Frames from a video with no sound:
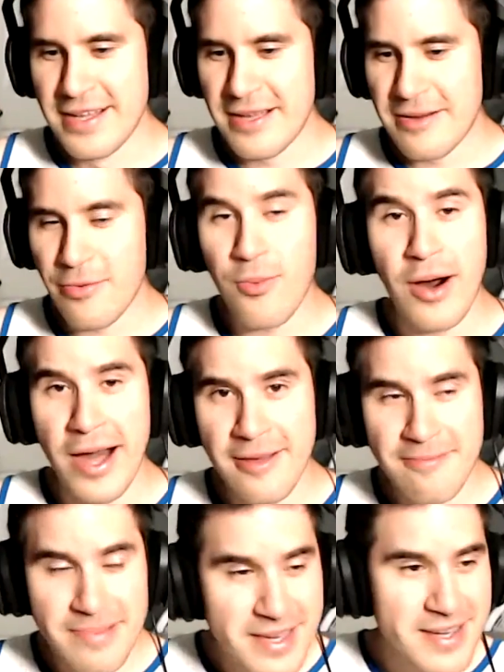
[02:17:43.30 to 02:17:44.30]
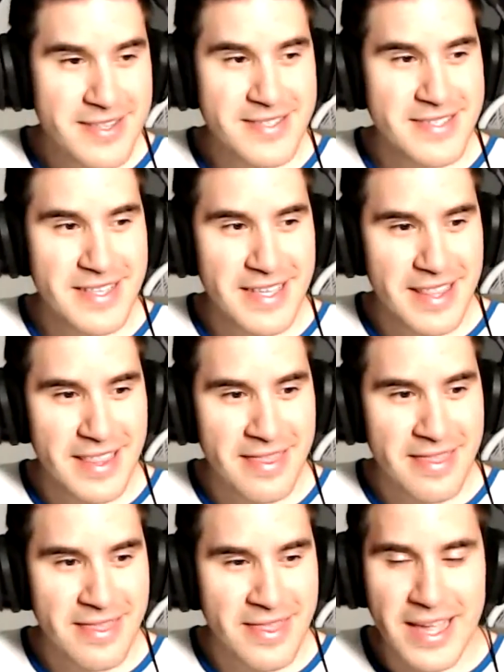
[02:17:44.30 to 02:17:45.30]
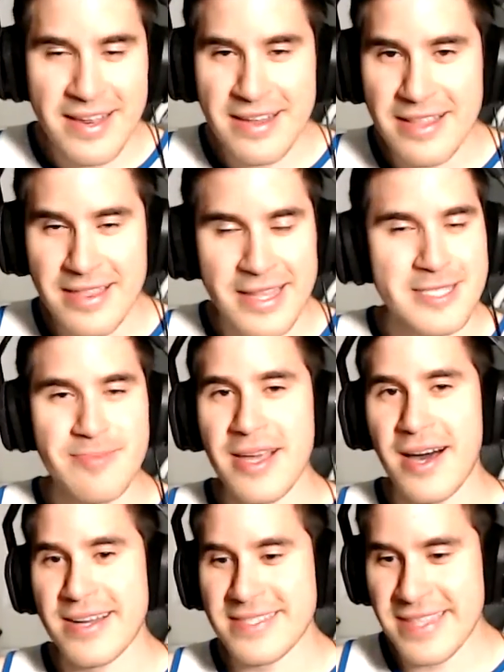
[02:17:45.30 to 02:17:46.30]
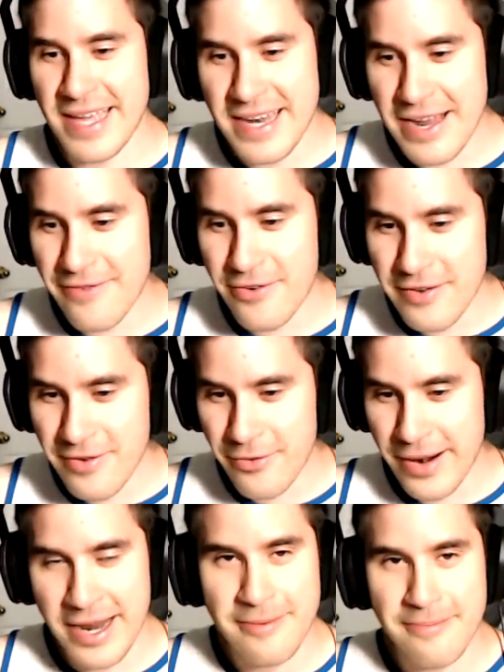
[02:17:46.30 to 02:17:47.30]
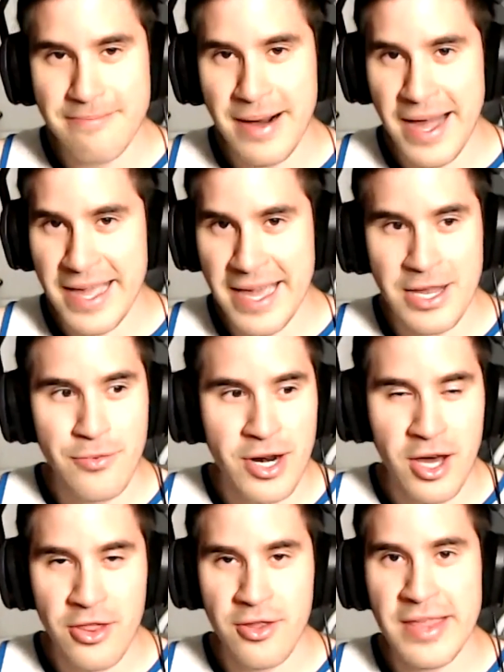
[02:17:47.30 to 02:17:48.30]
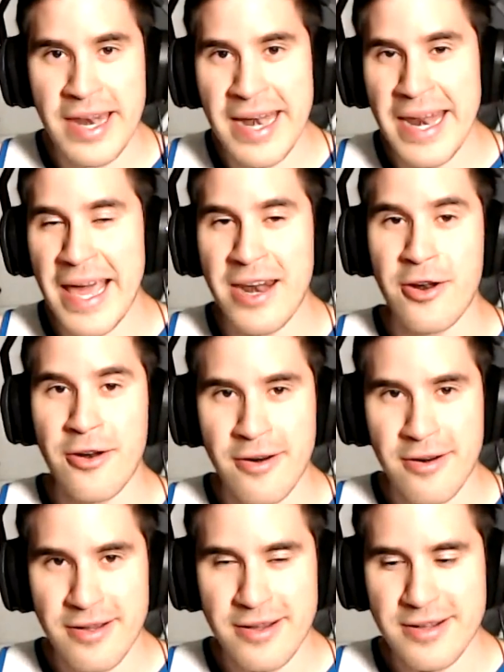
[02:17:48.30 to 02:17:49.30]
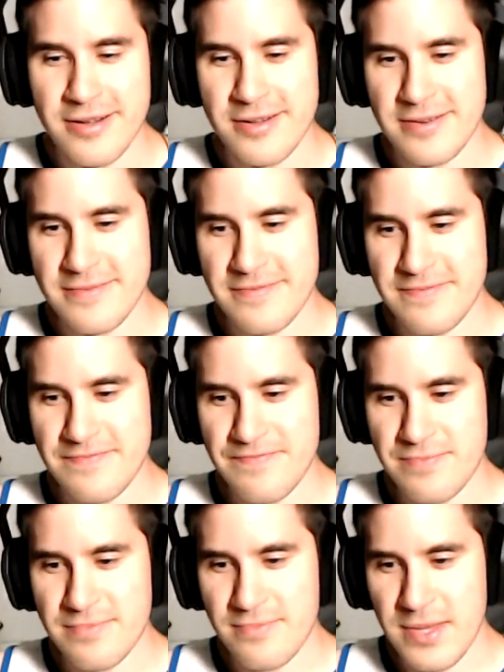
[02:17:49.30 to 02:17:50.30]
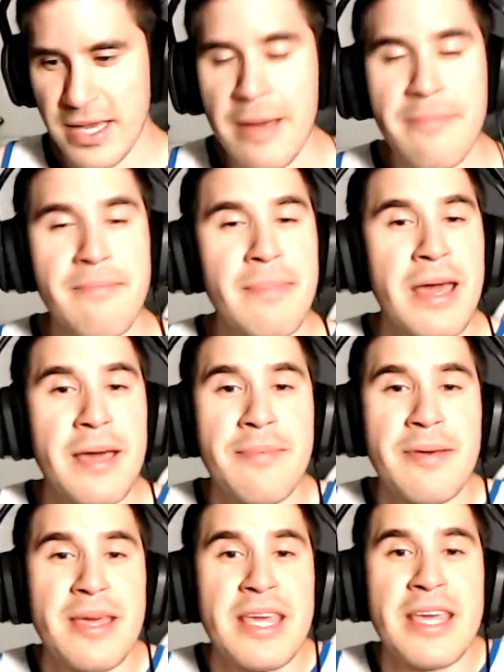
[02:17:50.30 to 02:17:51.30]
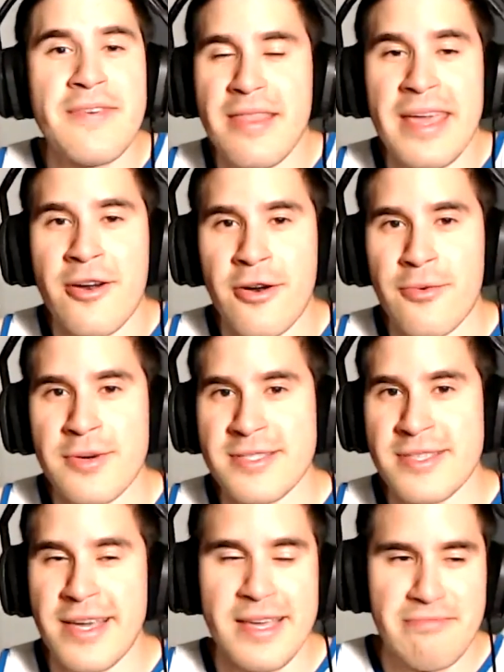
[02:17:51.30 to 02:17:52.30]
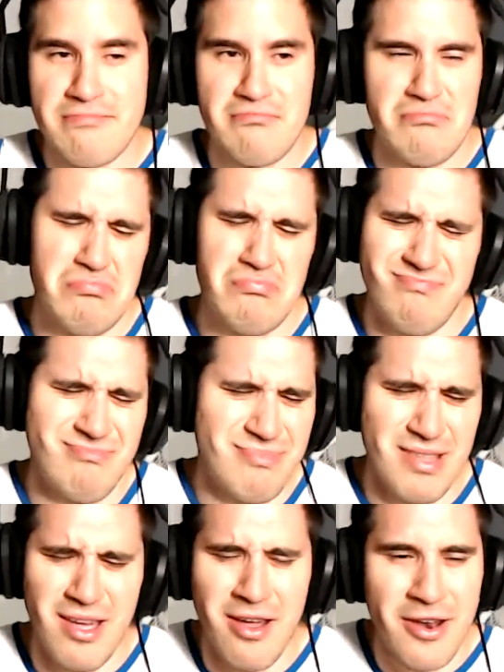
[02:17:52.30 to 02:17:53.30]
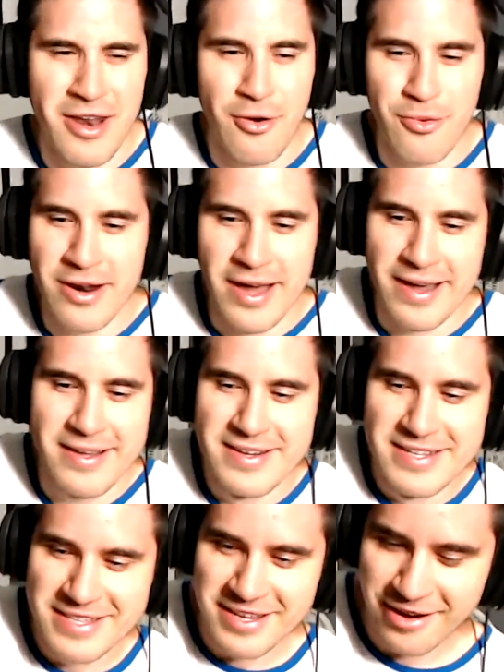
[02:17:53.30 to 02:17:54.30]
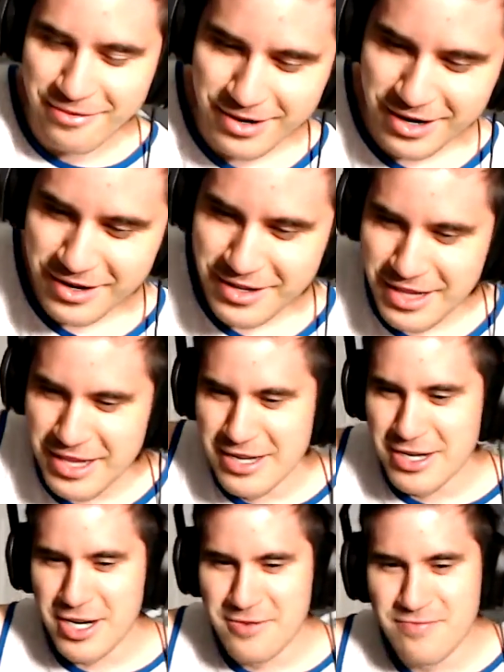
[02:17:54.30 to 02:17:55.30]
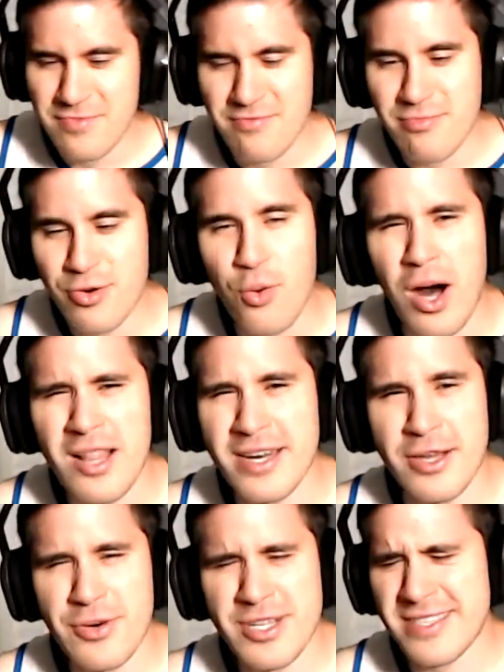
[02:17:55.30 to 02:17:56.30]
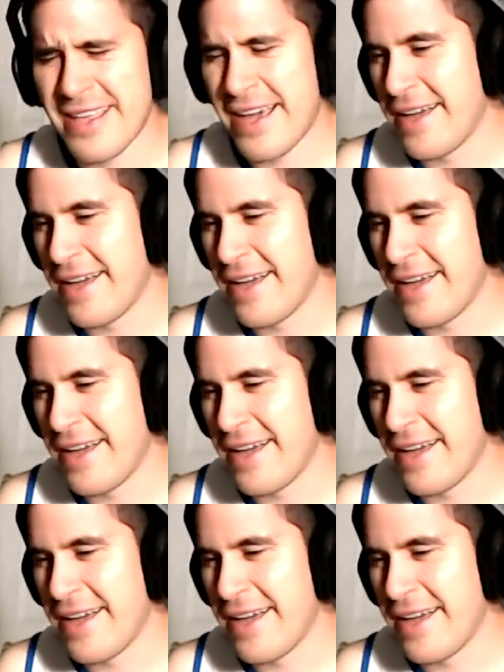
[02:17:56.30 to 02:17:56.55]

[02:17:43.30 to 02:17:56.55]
Why? Because let's be honest, they never even ran it by anyone other than an editor. And maybe even the editor was like, no, we're not. No, we're quality. What's that?